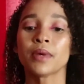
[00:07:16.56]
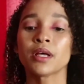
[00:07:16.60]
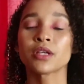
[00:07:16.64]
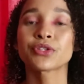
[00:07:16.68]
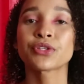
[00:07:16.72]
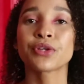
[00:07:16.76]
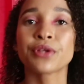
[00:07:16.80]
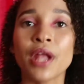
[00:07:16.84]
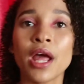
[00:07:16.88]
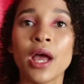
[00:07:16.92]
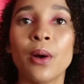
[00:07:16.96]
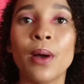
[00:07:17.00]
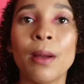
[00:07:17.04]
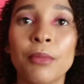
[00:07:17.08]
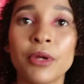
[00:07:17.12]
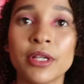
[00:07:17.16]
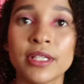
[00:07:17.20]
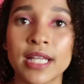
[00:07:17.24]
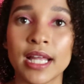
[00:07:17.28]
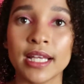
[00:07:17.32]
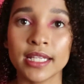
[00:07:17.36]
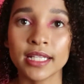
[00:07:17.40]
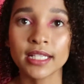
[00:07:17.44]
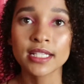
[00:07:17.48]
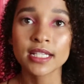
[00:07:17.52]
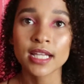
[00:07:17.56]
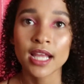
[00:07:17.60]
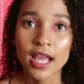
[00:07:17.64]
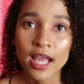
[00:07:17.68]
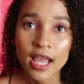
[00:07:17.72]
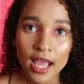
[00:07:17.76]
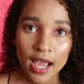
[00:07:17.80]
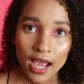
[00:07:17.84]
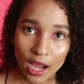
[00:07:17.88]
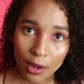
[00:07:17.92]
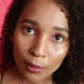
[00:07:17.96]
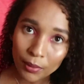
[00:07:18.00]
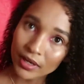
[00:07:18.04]
So now I'm not done yet.
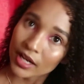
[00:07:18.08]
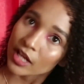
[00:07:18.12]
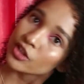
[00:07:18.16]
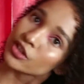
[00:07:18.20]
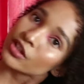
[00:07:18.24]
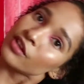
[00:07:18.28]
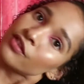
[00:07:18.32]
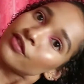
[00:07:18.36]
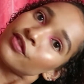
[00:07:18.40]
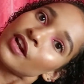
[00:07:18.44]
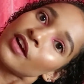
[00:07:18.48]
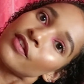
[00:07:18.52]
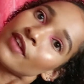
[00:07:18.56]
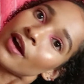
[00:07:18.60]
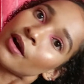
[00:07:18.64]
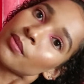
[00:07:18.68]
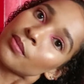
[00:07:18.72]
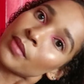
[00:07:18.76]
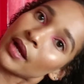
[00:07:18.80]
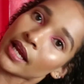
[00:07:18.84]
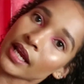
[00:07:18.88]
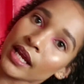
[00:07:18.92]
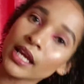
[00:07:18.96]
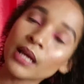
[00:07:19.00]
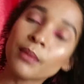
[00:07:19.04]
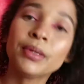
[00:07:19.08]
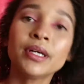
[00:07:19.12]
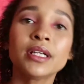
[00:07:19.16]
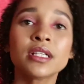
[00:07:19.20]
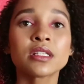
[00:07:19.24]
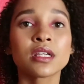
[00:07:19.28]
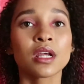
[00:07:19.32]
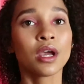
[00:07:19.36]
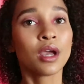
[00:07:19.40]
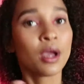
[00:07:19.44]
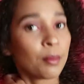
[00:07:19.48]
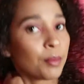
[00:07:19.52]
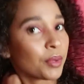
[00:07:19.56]
I want to actually fluff out my hair a
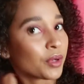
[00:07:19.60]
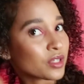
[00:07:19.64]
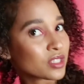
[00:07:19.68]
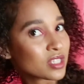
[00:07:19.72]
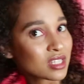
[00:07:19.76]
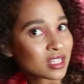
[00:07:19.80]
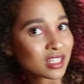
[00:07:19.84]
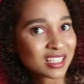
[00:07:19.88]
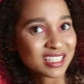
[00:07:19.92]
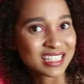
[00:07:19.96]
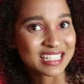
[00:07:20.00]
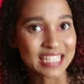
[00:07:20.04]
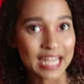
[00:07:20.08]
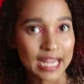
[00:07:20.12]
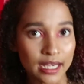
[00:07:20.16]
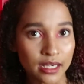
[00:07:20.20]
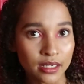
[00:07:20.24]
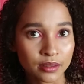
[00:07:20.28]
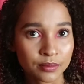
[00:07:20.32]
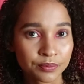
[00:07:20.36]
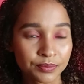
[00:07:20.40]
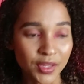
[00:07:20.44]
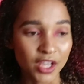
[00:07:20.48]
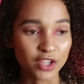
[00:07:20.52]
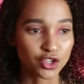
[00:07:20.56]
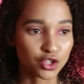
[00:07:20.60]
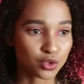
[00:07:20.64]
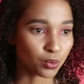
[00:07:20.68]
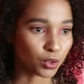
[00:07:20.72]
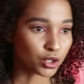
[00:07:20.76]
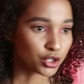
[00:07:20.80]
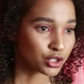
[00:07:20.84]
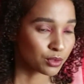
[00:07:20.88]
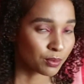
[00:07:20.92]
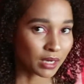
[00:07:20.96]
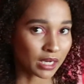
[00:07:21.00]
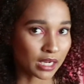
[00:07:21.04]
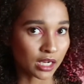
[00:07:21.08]
bit because it's a little dead. I just
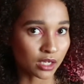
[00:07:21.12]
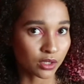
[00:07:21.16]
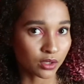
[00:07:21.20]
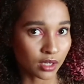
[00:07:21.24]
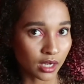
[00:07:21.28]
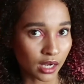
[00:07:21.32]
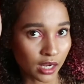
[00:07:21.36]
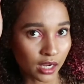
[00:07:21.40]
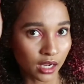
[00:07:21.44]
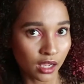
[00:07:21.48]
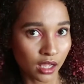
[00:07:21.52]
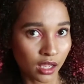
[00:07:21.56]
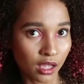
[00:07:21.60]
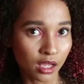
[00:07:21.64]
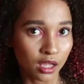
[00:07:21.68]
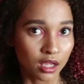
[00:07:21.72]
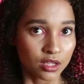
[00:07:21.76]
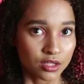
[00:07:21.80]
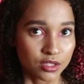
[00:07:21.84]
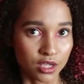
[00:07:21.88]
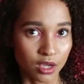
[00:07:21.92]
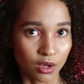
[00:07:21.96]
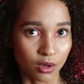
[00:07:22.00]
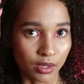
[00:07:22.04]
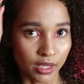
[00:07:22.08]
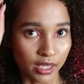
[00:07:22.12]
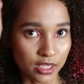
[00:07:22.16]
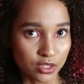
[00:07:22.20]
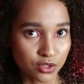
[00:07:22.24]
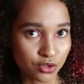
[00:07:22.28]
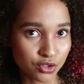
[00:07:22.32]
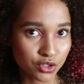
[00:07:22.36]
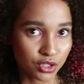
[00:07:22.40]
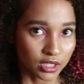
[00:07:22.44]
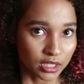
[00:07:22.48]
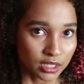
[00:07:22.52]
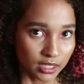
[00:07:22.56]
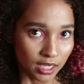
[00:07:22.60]
washed my hair today. So hair's
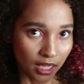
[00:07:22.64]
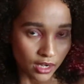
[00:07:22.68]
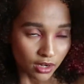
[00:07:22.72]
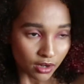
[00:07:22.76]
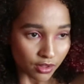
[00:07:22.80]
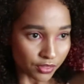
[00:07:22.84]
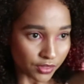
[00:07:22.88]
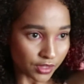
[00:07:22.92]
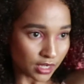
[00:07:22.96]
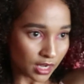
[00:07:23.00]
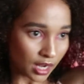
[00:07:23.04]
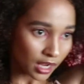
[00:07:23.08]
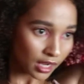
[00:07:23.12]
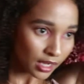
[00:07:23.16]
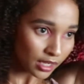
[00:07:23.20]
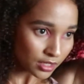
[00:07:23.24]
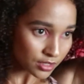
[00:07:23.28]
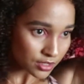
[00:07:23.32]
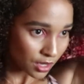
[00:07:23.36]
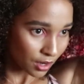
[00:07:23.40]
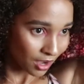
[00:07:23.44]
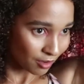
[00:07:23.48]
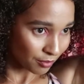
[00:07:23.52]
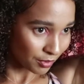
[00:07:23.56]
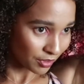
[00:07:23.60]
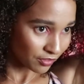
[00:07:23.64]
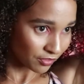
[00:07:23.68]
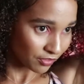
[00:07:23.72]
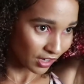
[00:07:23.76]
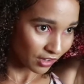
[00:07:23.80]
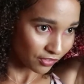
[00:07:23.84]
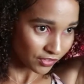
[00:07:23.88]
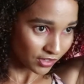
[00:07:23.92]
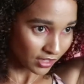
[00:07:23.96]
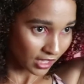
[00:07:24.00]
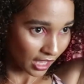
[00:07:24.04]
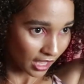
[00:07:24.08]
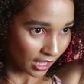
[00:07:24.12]
usually dead on the day. So I've been
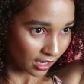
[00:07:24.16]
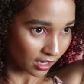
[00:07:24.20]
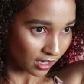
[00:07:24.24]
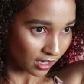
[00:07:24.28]
fluffing at